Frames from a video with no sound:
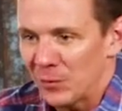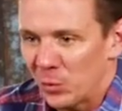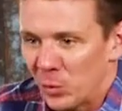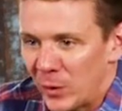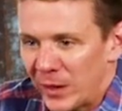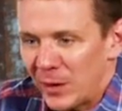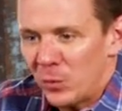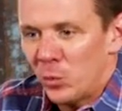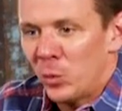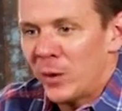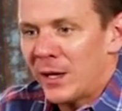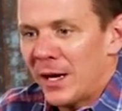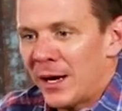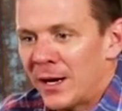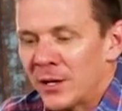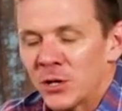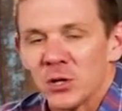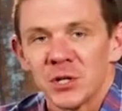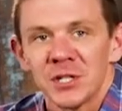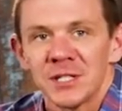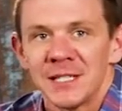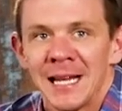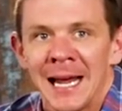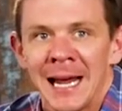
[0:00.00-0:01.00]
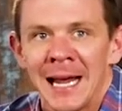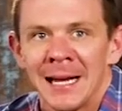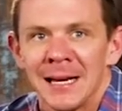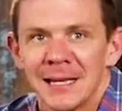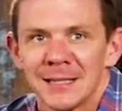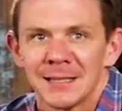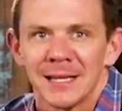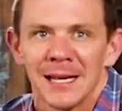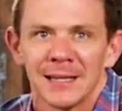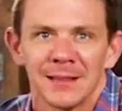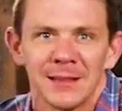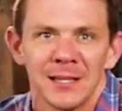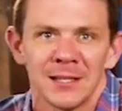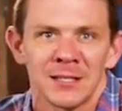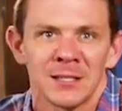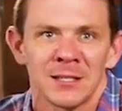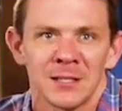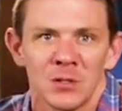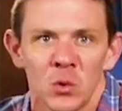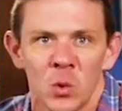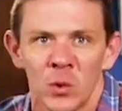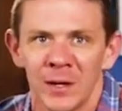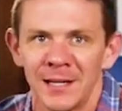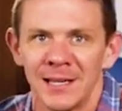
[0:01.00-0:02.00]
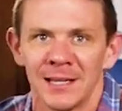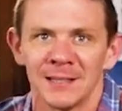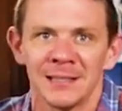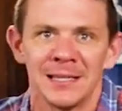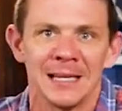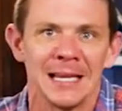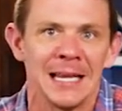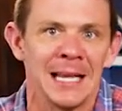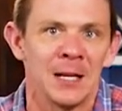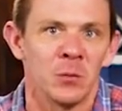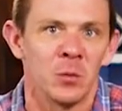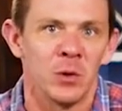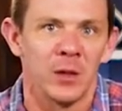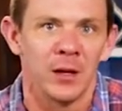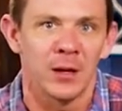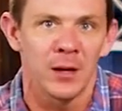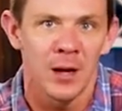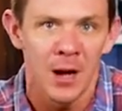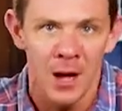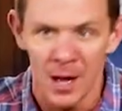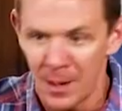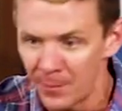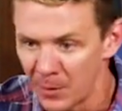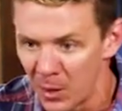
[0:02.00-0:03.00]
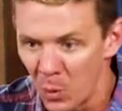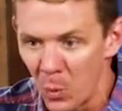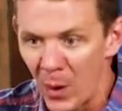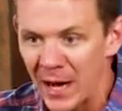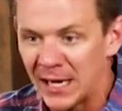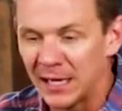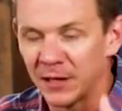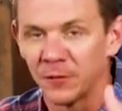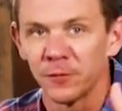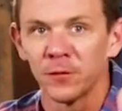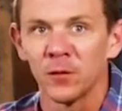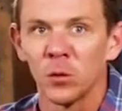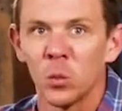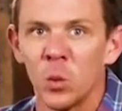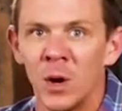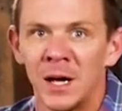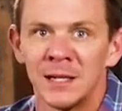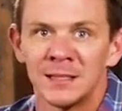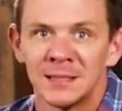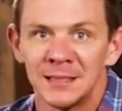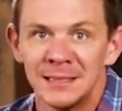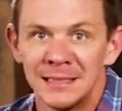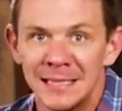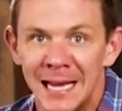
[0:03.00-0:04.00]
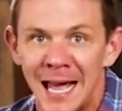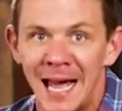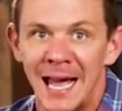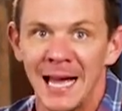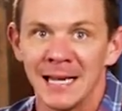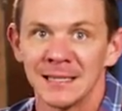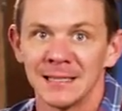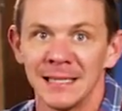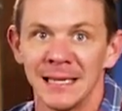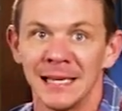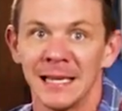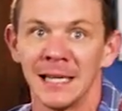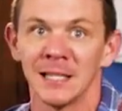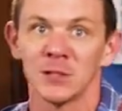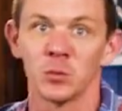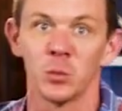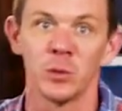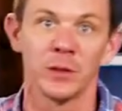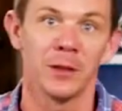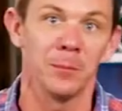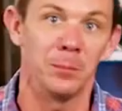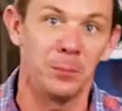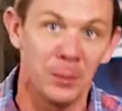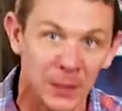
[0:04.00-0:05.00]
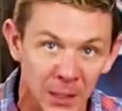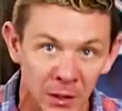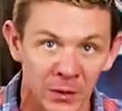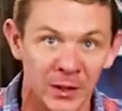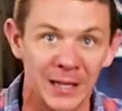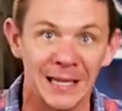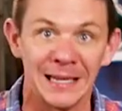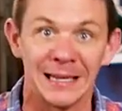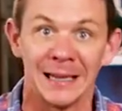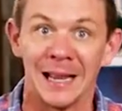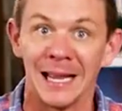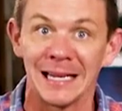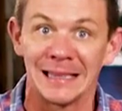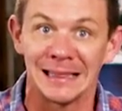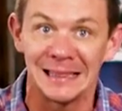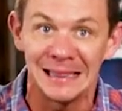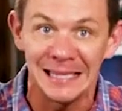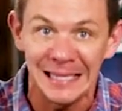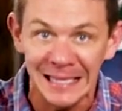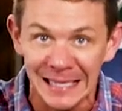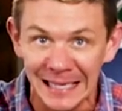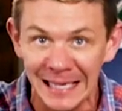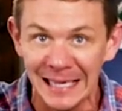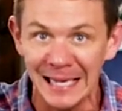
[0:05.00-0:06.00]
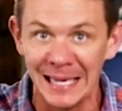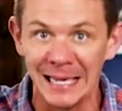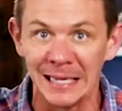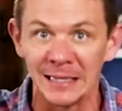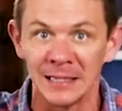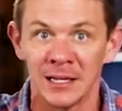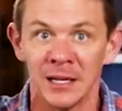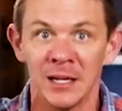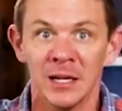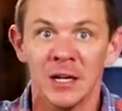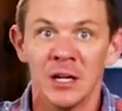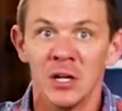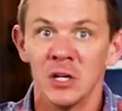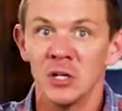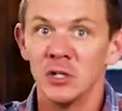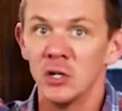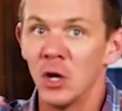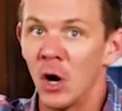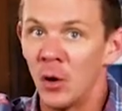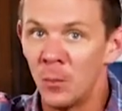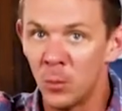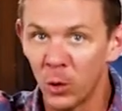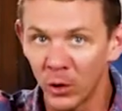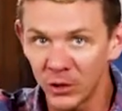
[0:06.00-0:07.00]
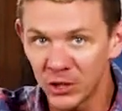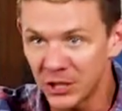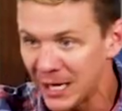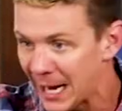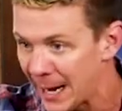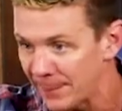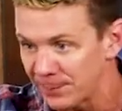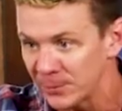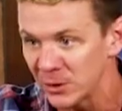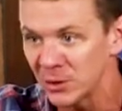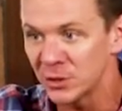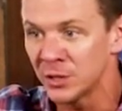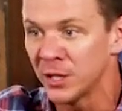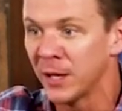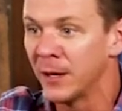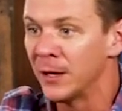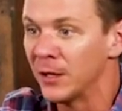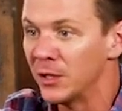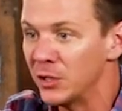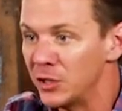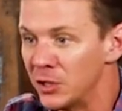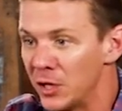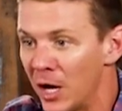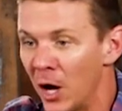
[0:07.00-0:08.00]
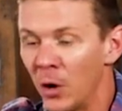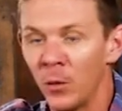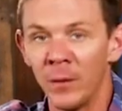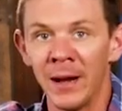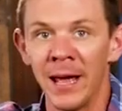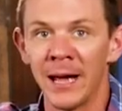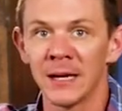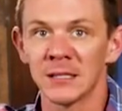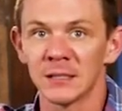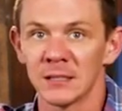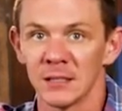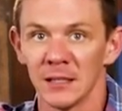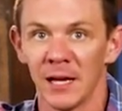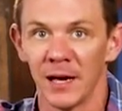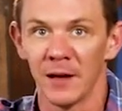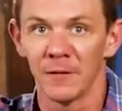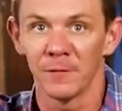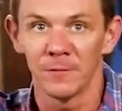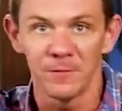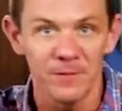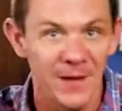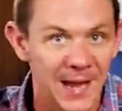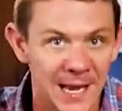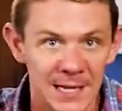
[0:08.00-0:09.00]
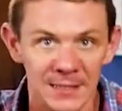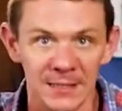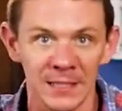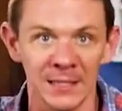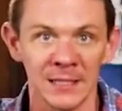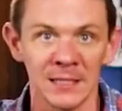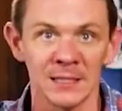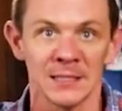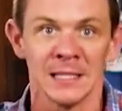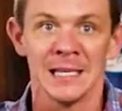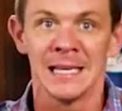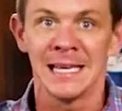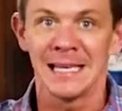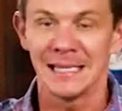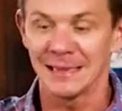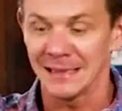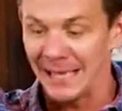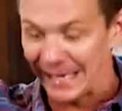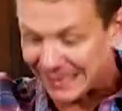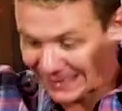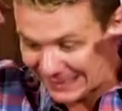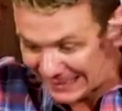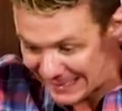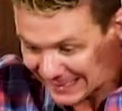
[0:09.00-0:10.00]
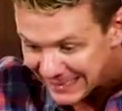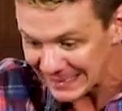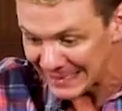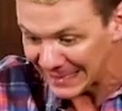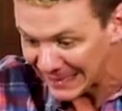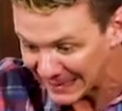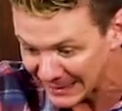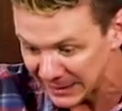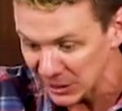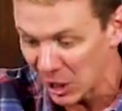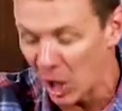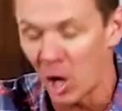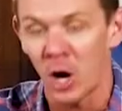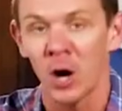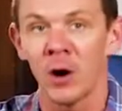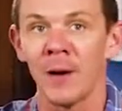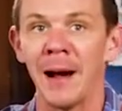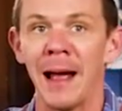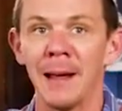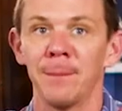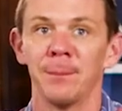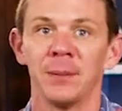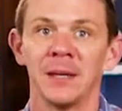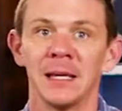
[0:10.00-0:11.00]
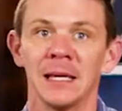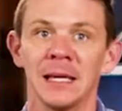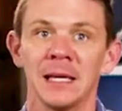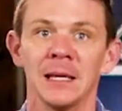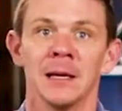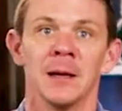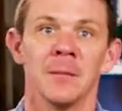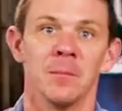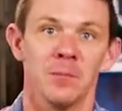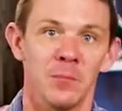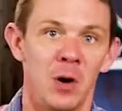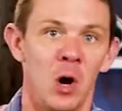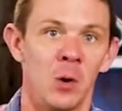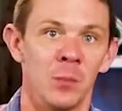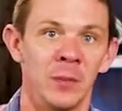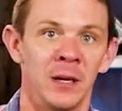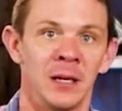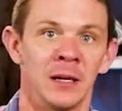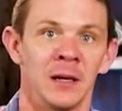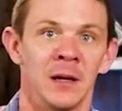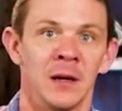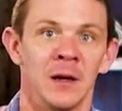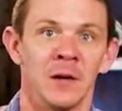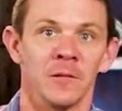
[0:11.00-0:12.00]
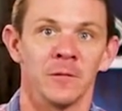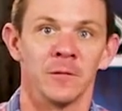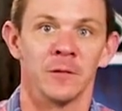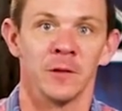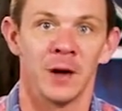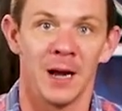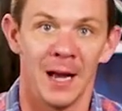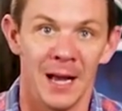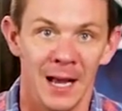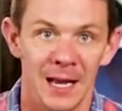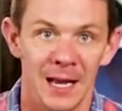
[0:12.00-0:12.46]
we understand it's like this story doesn't end with a comma waiting for what's next. It ends with a period, like the end. No more chapters, no next phases. Like this is an RIP moment for